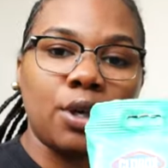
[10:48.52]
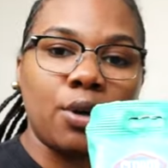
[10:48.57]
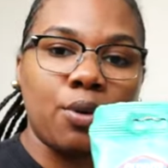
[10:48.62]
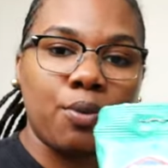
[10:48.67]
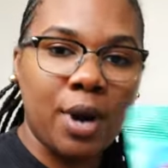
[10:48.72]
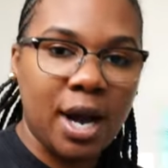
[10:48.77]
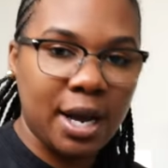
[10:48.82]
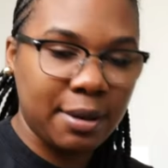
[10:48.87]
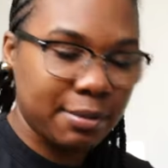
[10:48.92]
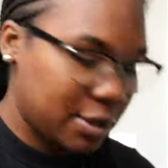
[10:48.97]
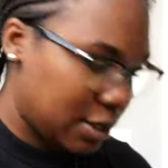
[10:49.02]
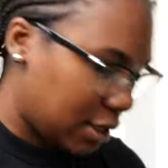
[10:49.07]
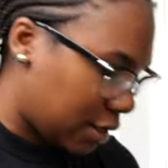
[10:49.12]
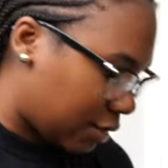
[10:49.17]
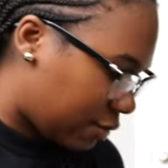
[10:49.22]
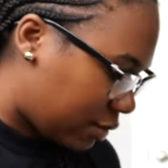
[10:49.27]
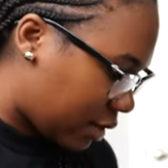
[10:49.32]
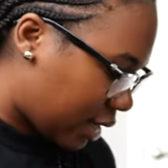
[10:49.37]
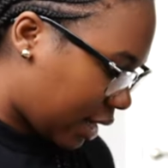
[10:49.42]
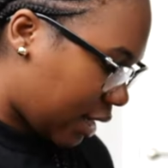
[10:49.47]
to wipe stuff
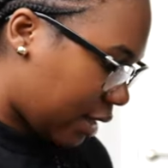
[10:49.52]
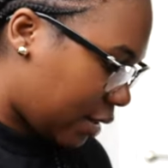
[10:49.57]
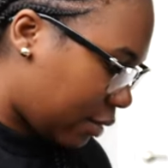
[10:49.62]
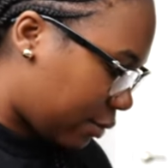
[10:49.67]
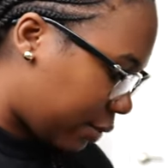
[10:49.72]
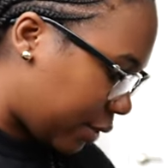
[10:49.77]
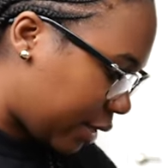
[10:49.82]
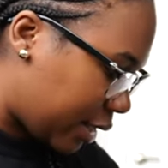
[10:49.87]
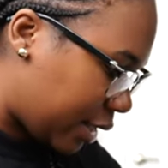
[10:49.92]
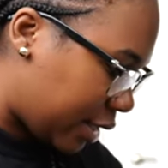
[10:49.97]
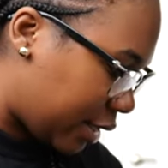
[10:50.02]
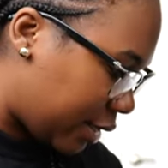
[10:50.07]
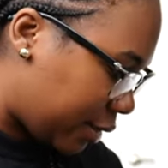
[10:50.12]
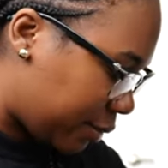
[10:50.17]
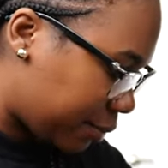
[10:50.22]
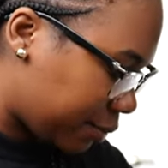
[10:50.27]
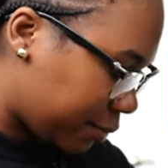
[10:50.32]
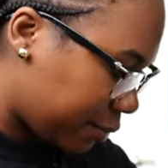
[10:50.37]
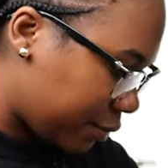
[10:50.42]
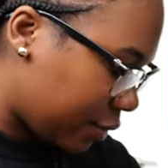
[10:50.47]
down with
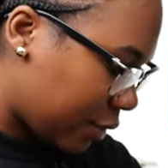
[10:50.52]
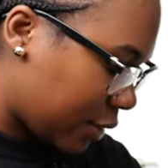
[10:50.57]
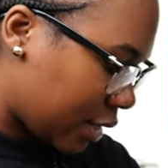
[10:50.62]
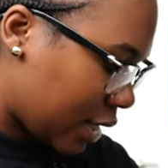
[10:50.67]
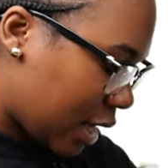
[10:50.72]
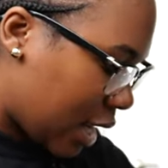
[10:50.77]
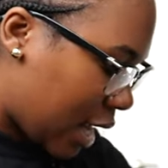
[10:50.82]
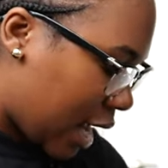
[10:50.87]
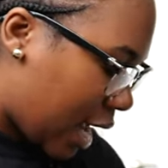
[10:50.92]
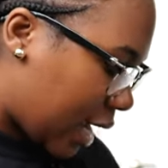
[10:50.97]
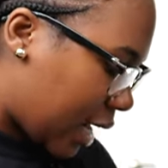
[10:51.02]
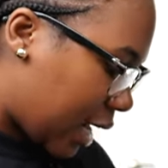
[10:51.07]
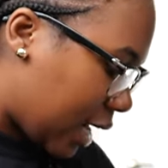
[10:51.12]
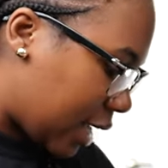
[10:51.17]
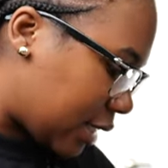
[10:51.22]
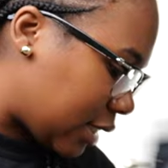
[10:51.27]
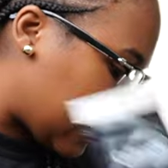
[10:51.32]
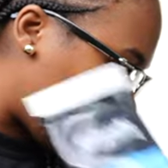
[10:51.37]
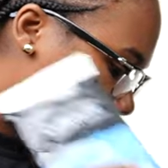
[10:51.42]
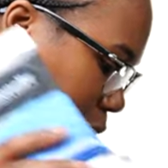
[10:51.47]

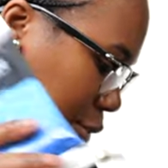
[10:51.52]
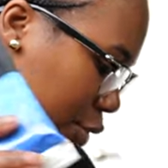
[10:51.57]
got some